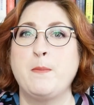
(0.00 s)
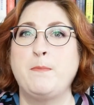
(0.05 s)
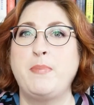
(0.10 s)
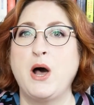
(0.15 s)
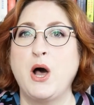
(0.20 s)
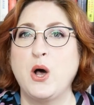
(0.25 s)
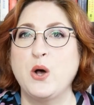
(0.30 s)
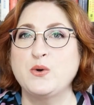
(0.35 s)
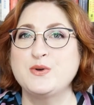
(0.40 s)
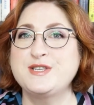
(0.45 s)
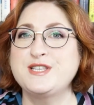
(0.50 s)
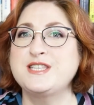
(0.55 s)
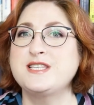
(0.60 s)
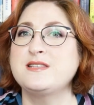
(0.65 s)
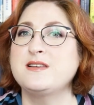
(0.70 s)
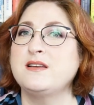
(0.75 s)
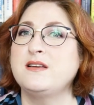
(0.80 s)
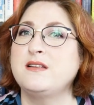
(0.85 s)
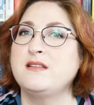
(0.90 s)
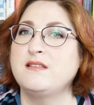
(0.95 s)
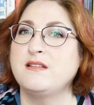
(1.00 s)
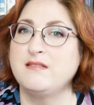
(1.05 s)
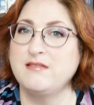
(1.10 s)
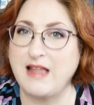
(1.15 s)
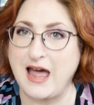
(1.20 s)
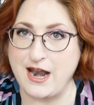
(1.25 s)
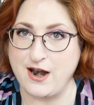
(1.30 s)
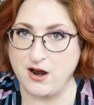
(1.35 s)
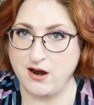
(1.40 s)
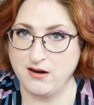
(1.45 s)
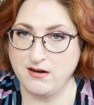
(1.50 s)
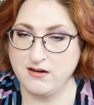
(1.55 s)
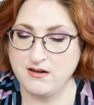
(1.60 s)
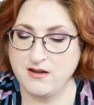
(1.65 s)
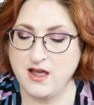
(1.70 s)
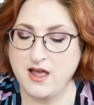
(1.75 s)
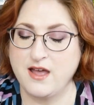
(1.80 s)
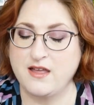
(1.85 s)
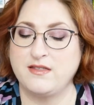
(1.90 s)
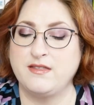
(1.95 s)
posts the letter
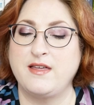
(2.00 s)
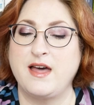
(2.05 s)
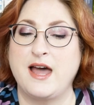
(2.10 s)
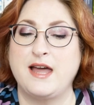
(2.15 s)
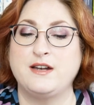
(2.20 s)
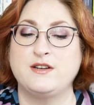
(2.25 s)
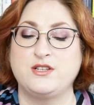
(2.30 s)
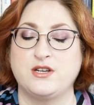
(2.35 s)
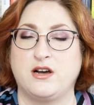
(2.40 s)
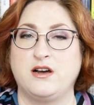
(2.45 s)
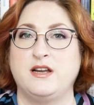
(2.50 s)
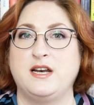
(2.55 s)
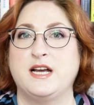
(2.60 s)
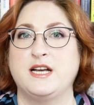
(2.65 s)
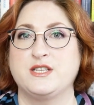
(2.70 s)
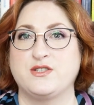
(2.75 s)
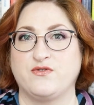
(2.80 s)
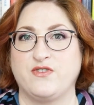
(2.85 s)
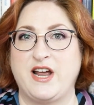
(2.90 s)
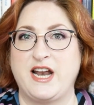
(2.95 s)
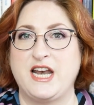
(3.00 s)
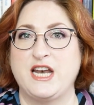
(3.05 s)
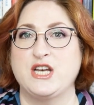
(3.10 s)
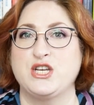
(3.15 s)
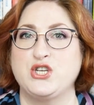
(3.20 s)
that Dawn has written